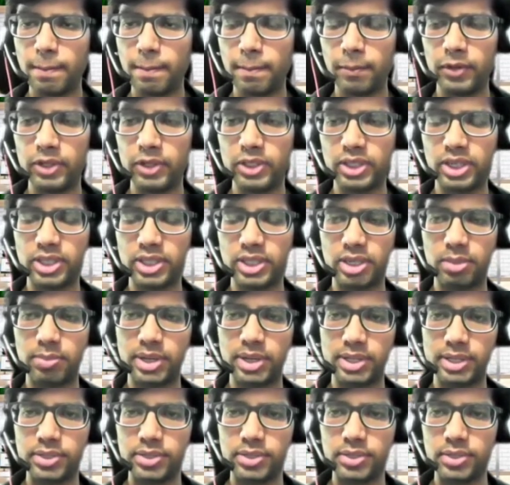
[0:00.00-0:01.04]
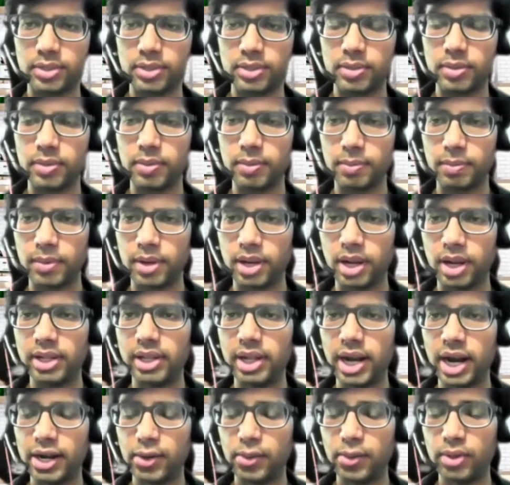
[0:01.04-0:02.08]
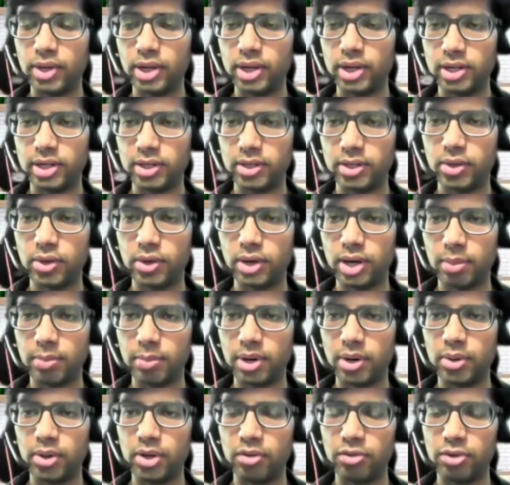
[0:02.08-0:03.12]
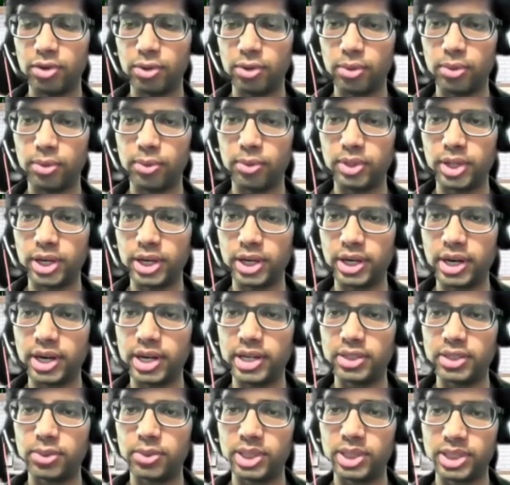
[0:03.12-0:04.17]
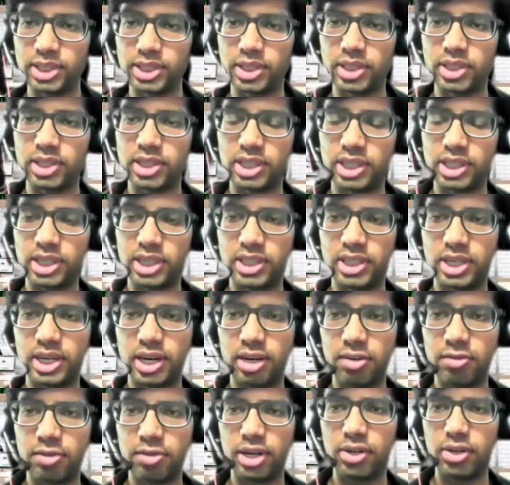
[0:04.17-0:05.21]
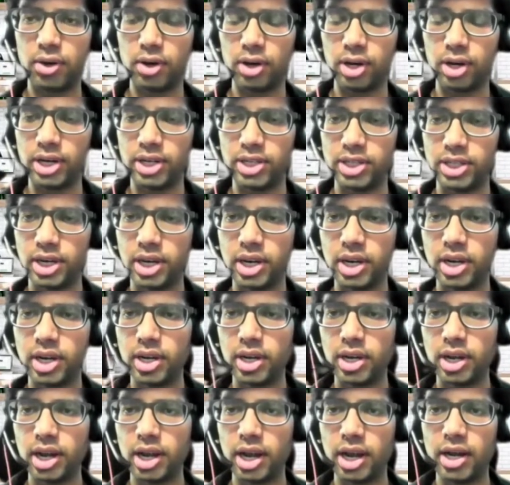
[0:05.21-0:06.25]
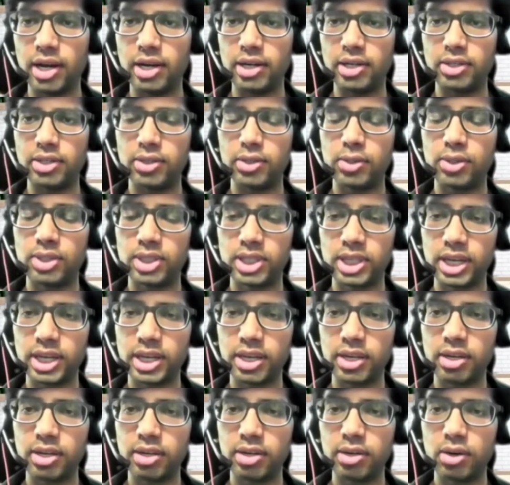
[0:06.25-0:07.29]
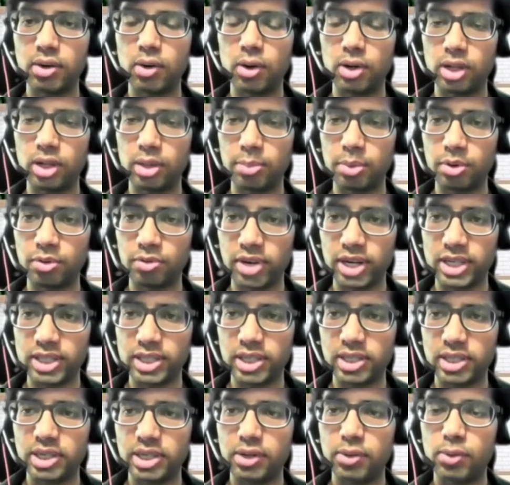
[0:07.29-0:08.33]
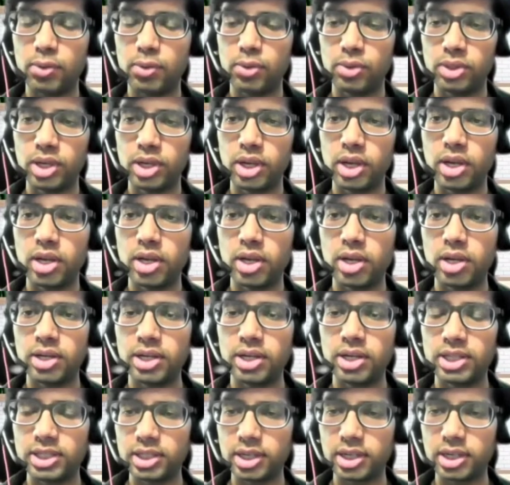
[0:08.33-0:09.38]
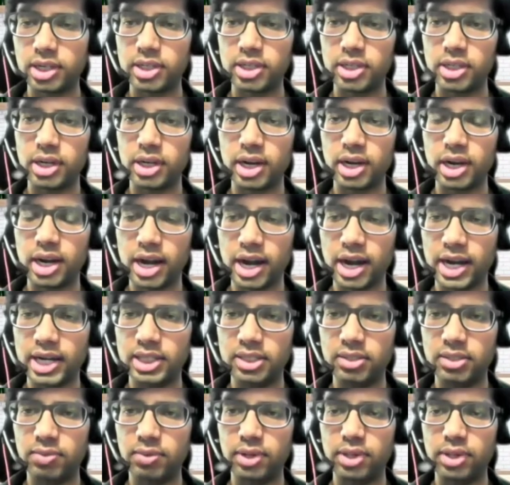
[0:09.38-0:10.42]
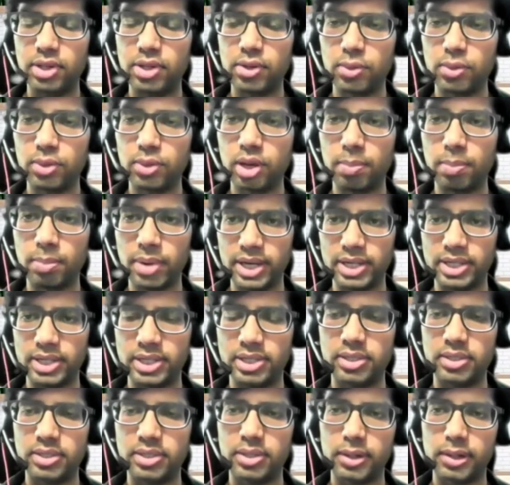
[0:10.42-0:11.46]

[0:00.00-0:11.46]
was customization. Cool. And that took a good amount of 2 to 3 days to research each and every college, and to see all the professors and whose research aligns with you the best.